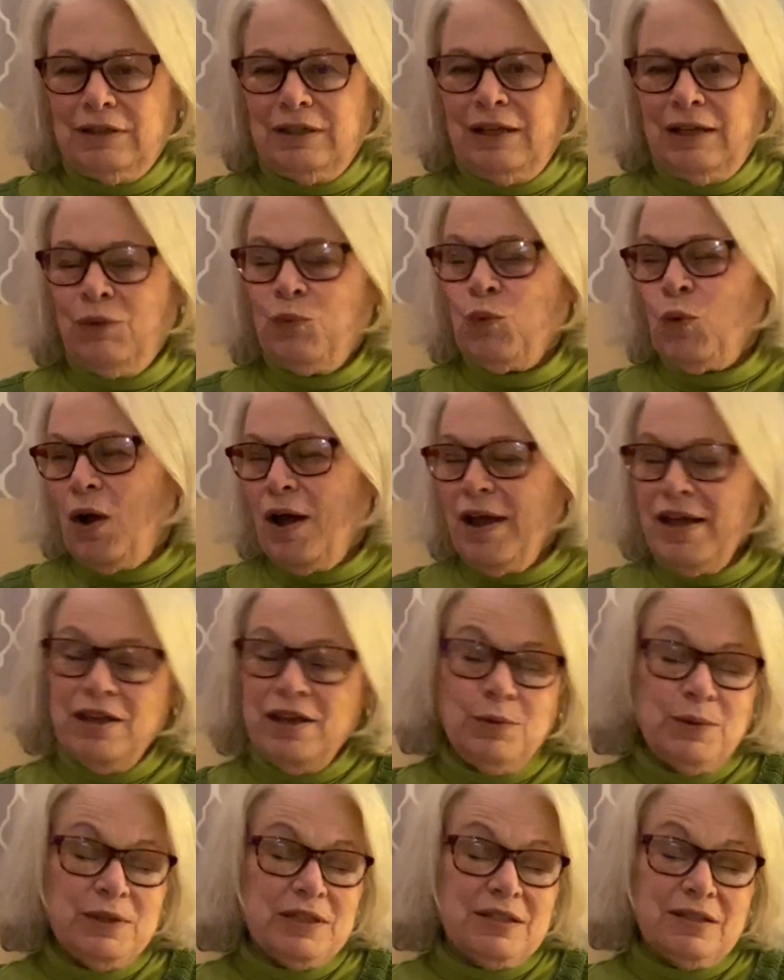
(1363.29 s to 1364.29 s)
And why he
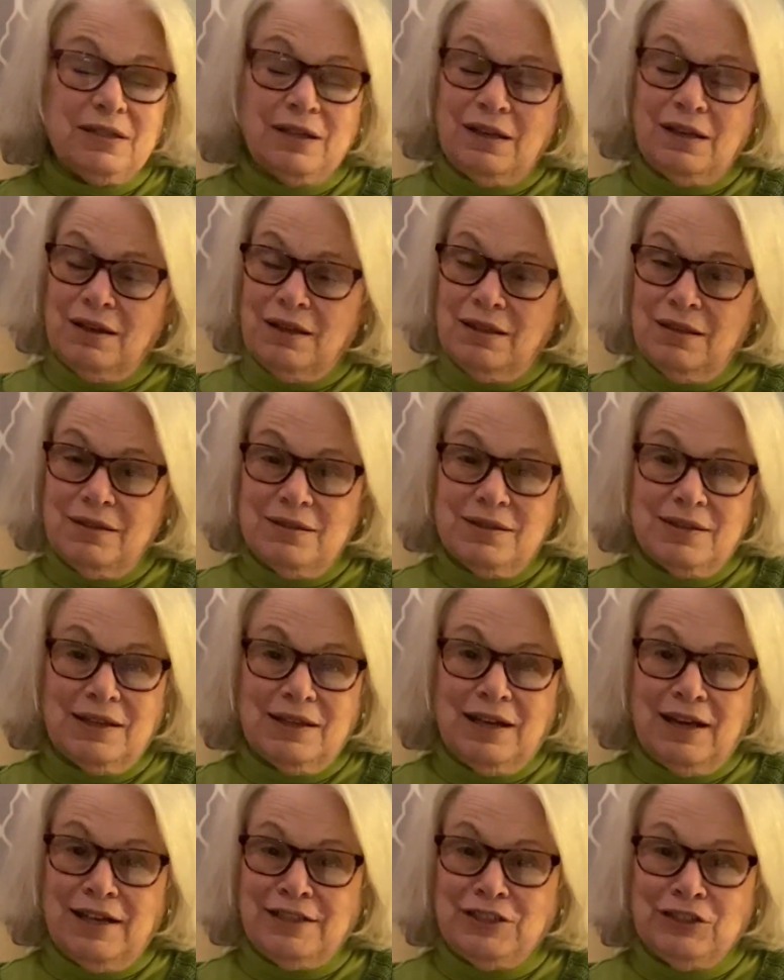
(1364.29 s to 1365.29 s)
was sitting on this thing,
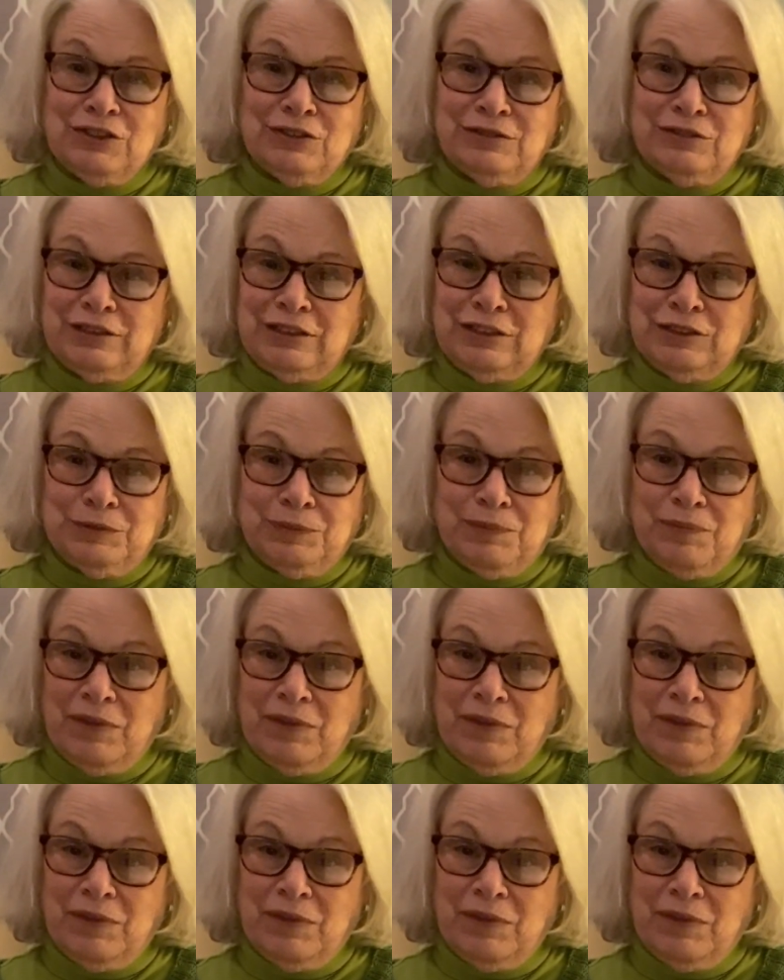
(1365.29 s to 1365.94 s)
I don't know.